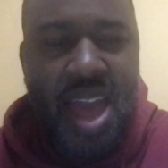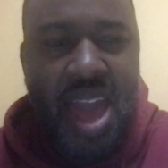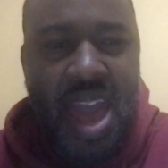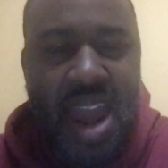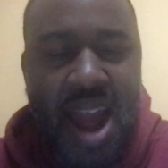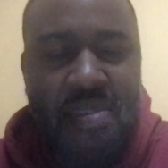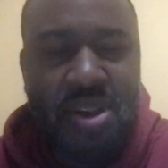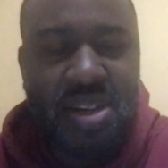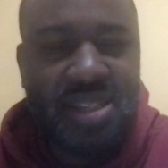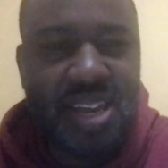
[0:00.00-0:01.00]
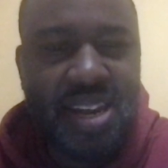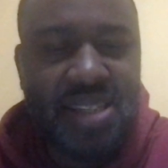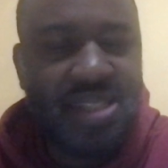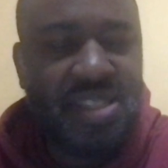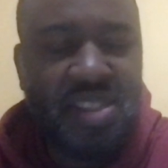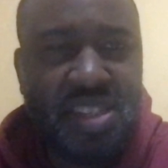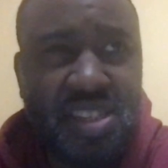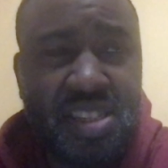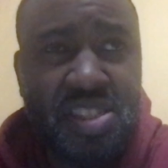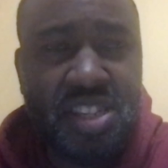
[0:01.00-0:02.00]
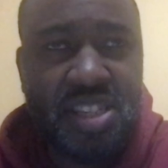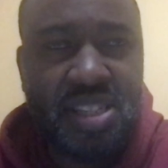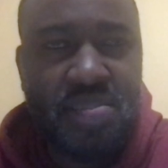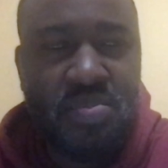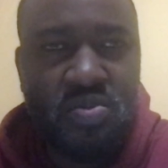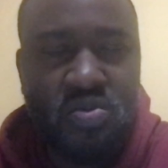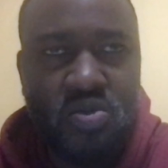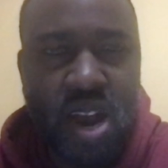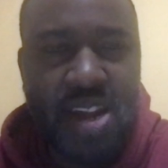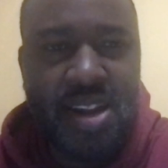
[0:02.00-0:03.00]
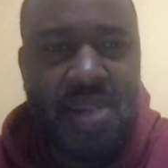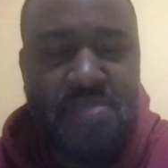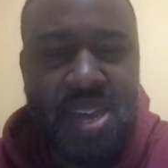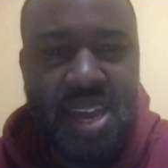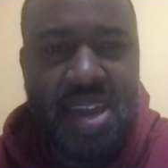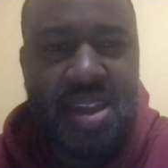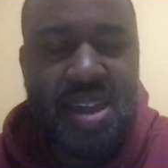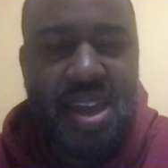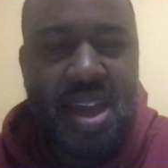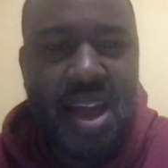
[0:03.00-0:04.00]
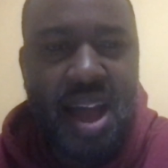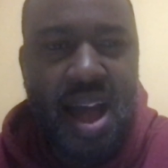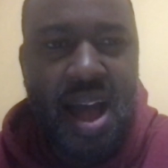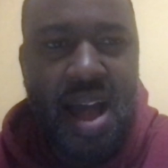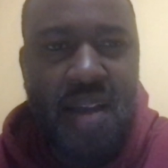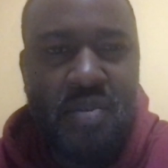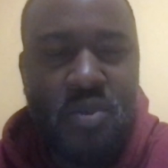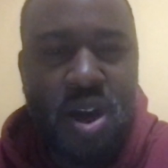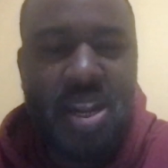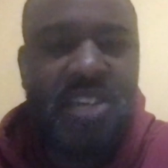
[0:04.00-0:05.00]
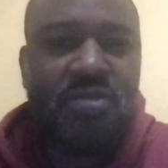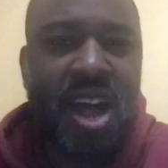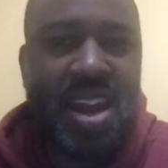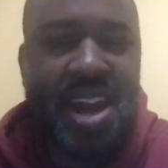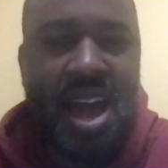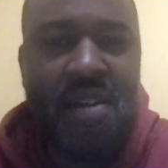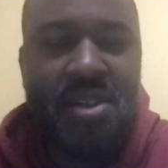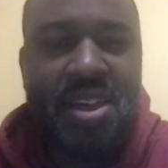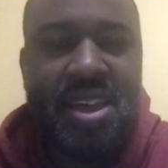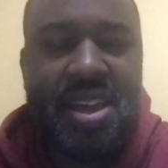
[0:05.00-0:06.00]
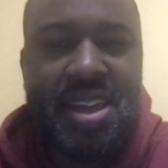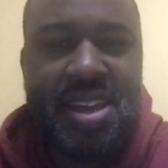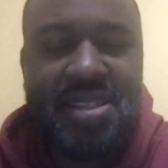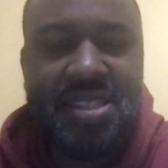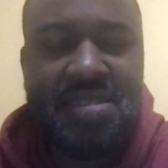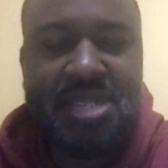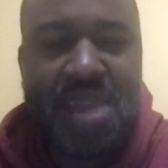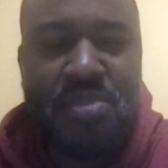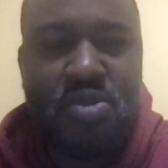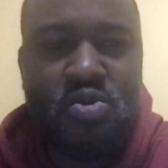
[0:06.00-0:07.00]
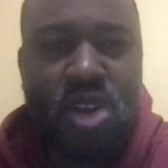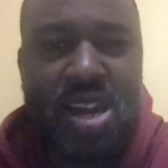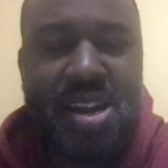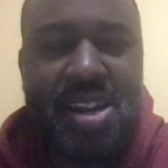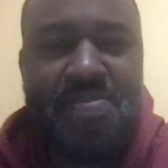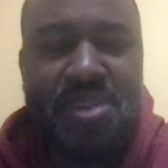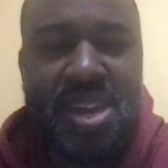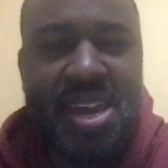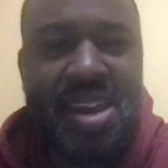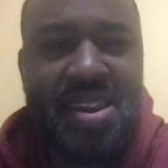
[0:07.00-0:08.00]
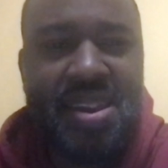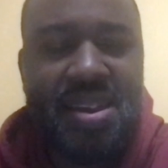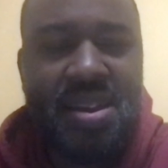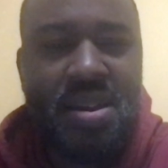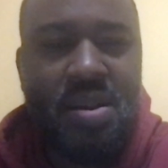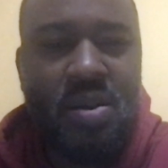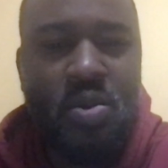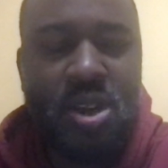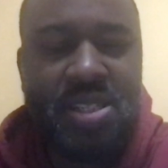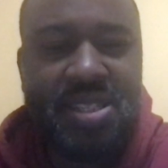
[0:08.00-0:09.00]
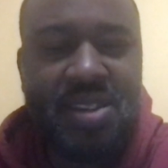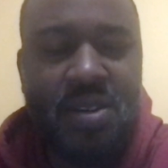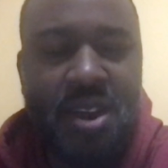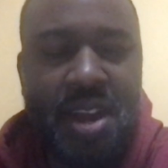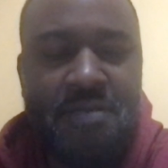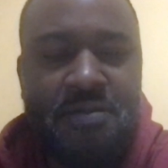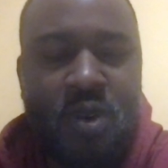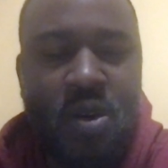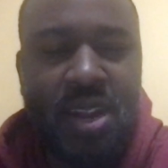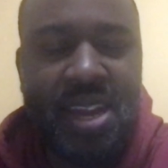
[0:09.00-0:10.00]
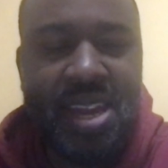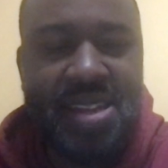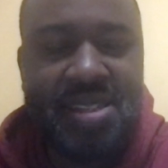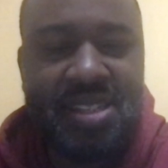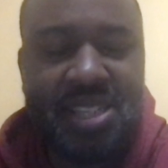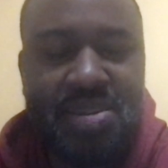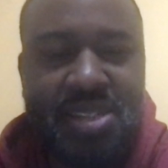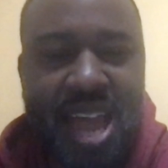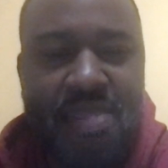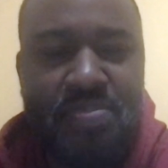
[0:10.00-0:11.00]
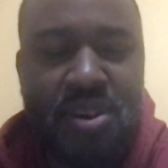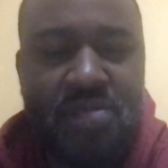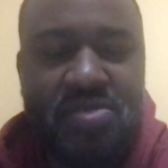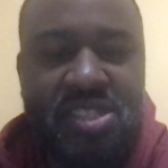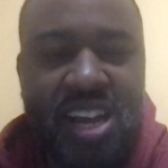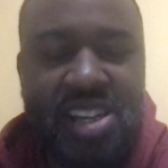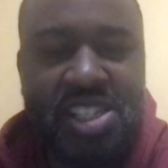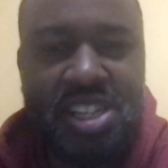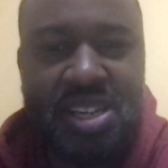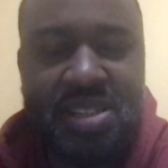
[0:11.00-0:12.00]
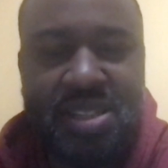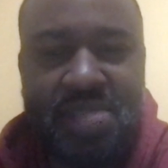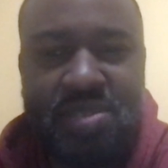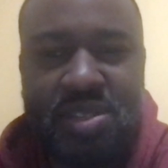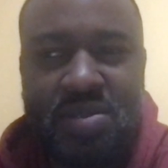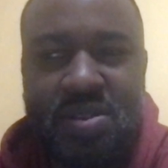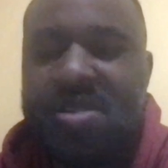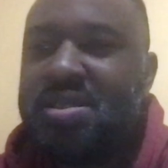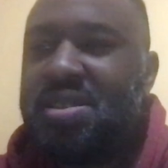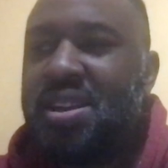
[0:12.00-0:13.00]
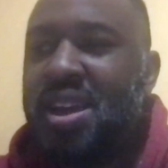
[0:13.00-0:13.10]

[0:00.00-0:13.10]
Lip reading: And I'm going to say this isn't just some regular pit. Well, let's find out. Is this some type of regular pit? Or are they falling into some type of dungeon of some sorts?